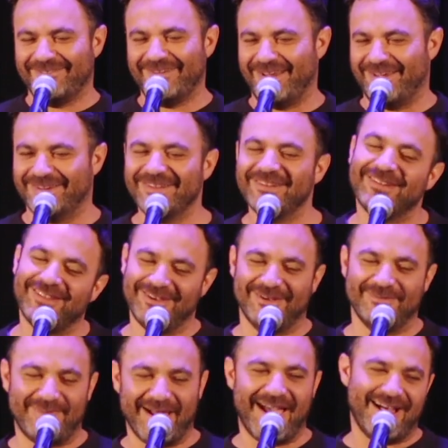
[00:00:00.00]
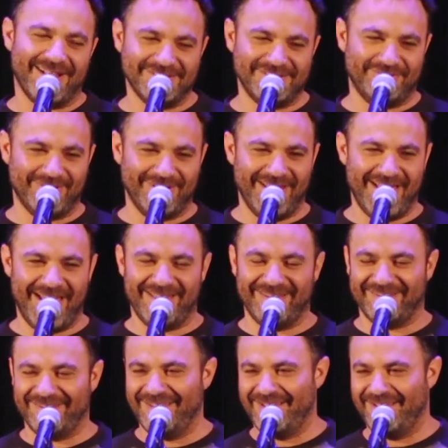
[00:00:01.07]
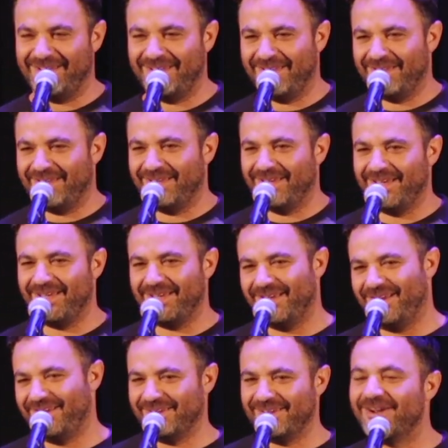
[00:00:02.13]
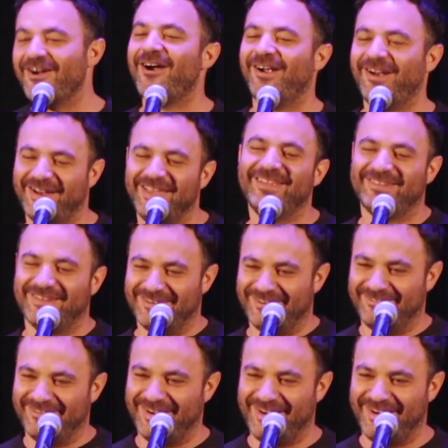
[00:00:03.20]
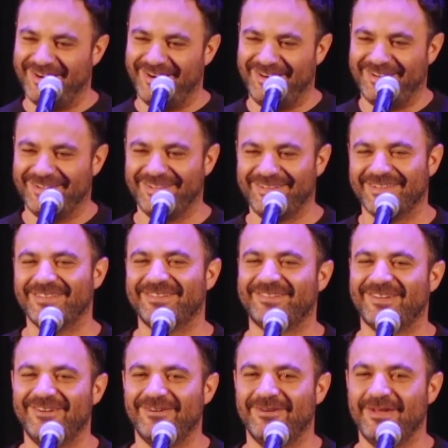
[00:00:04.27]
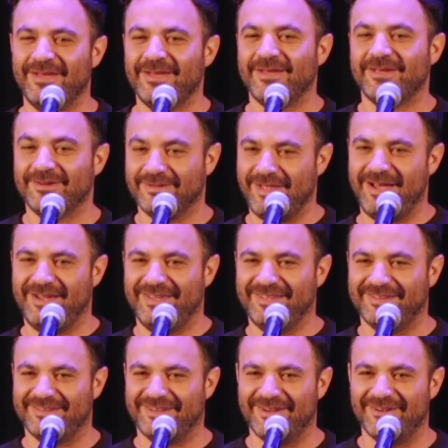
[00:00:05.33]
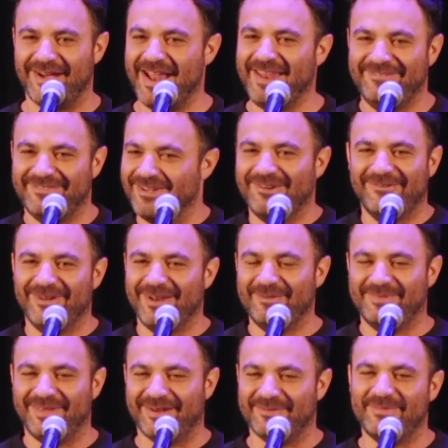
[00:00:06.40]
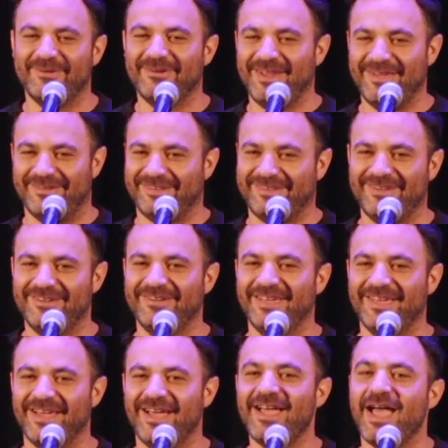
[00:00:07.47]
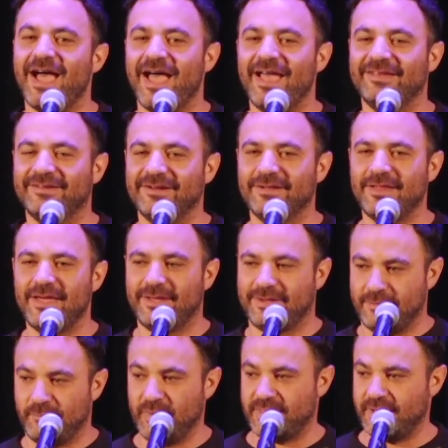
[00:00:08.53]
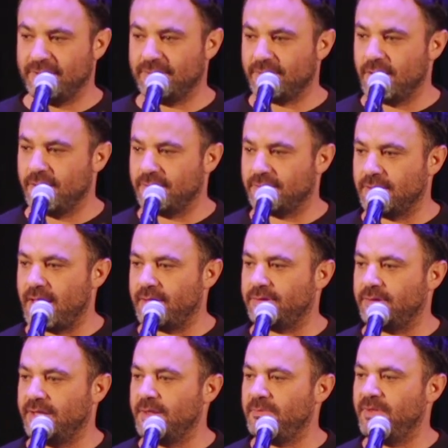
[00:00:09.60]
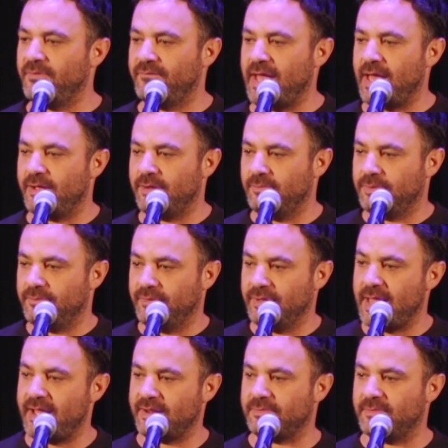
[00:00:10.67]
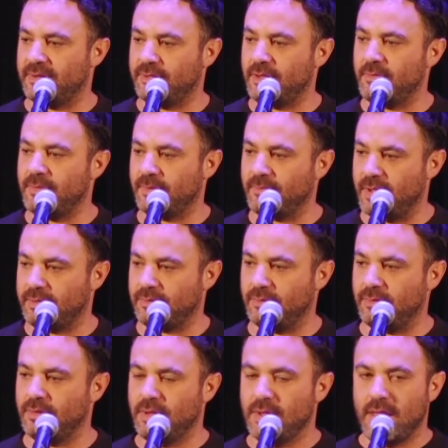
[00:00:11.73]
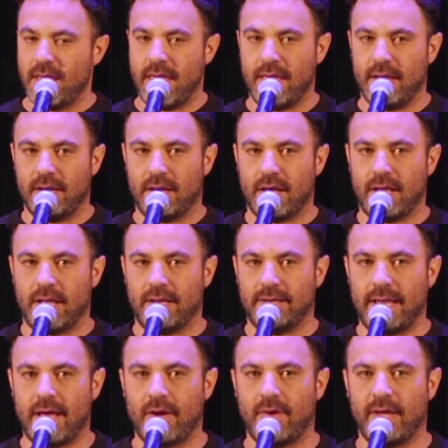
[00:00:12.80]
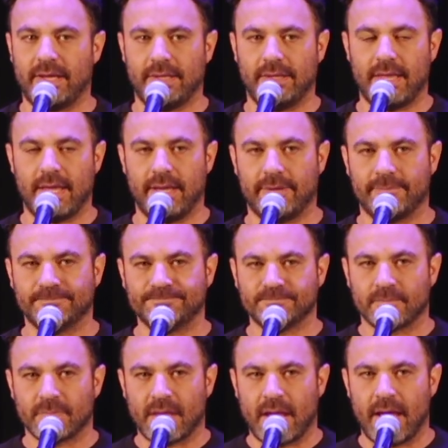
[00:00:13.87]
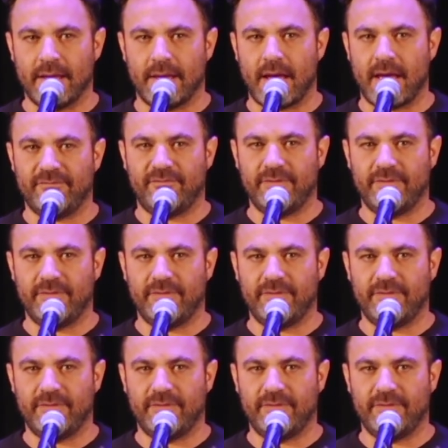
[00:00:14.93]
whatever, just a little biology for you guys, you know? Your heart isn't over here. So your lung is, though. I didn't even know it went up there, but whatever. So, and they're like, we think his lung is collapsed. So they give me a Valium to relax my stomach muscle. And now I could like, I